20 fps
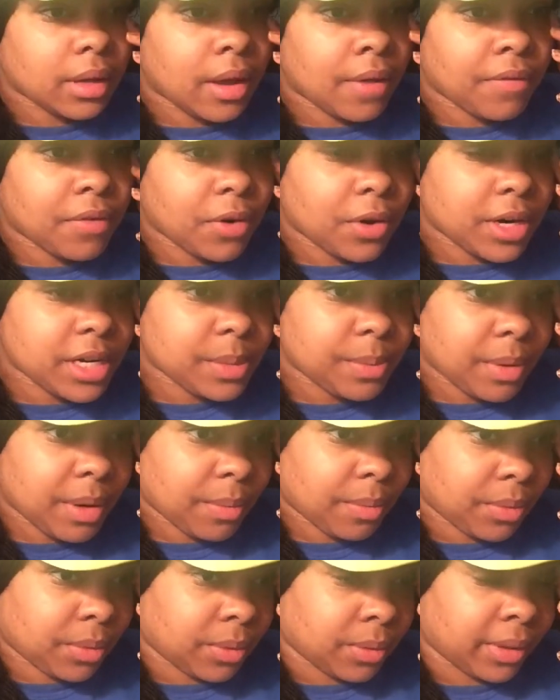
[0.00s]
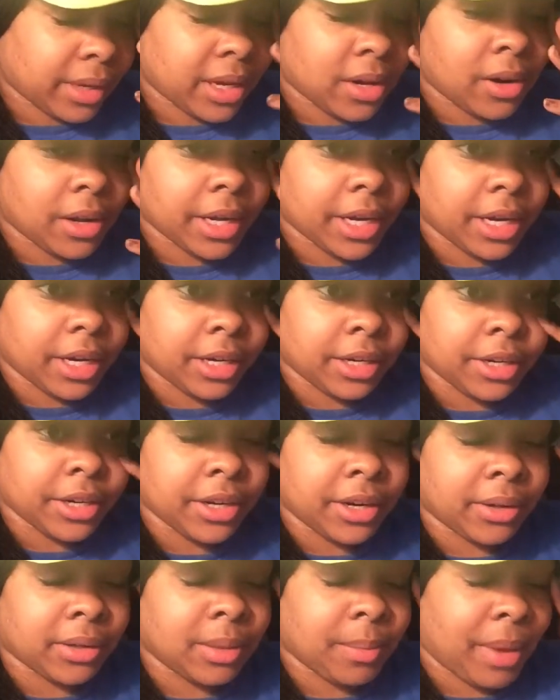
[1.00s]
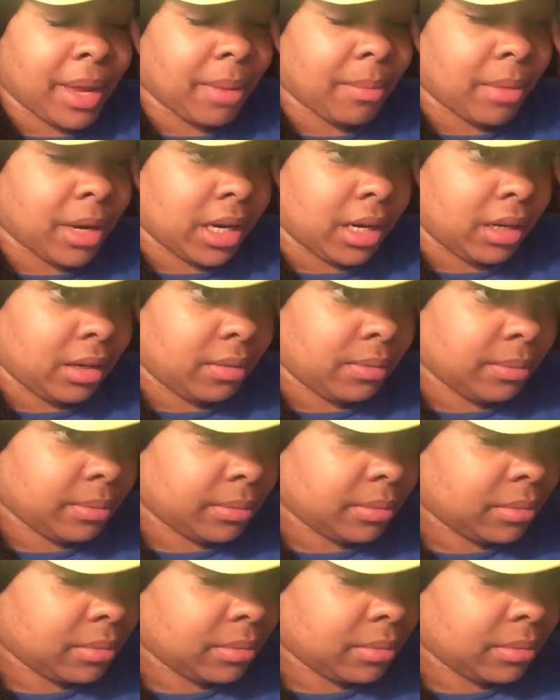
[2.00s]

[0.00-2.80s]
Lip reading: Of course, people get on here, you know, to make money.